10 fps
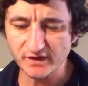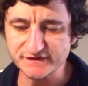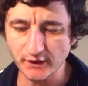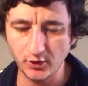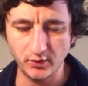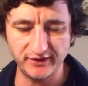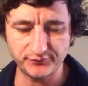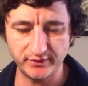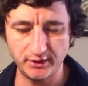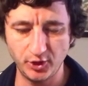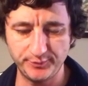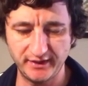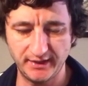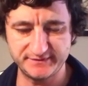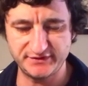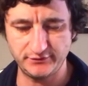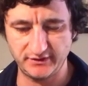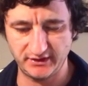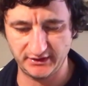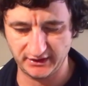So if we open up to
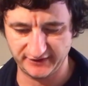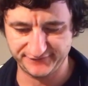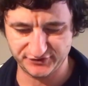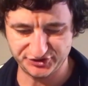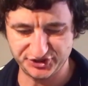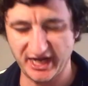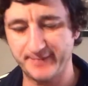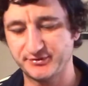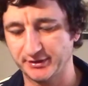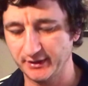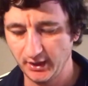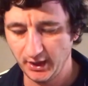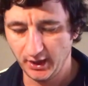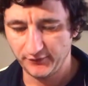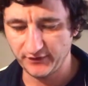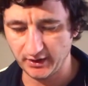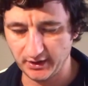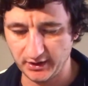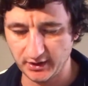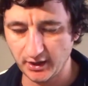the first chapter,
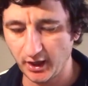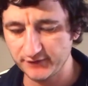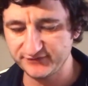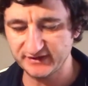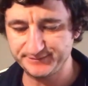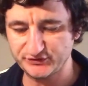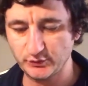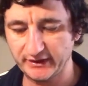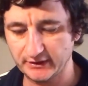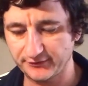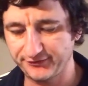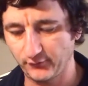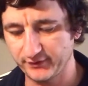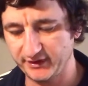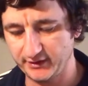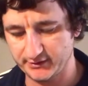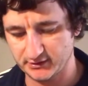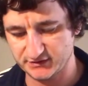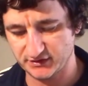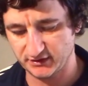the conflict between authority and
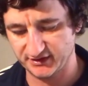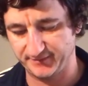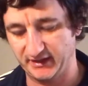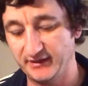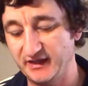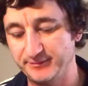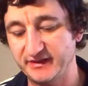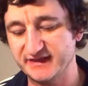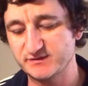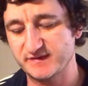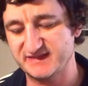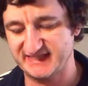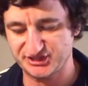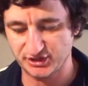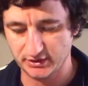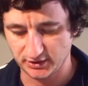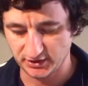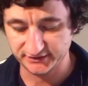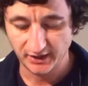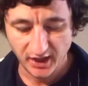autonomy, it begins with a section
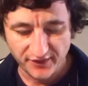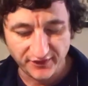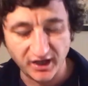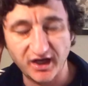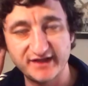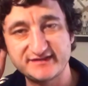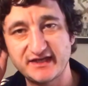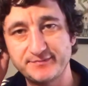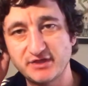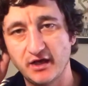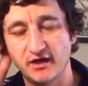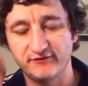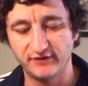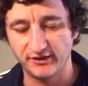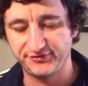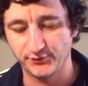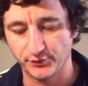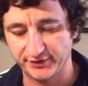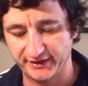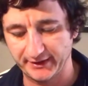called the concept of
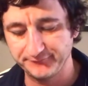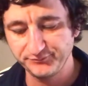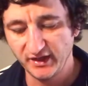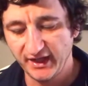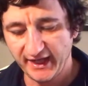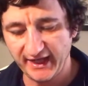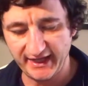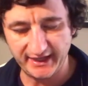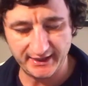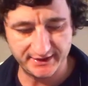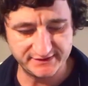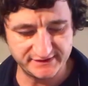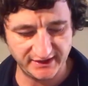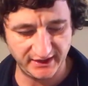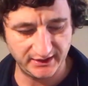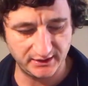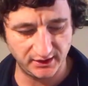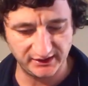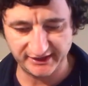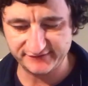authority. And in
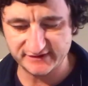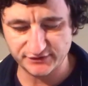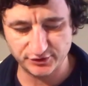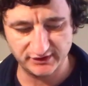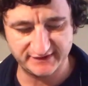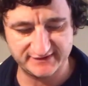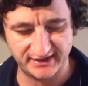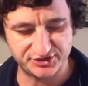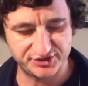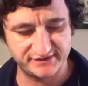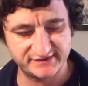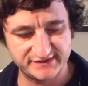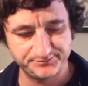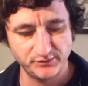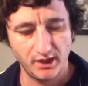a lot of these early sections,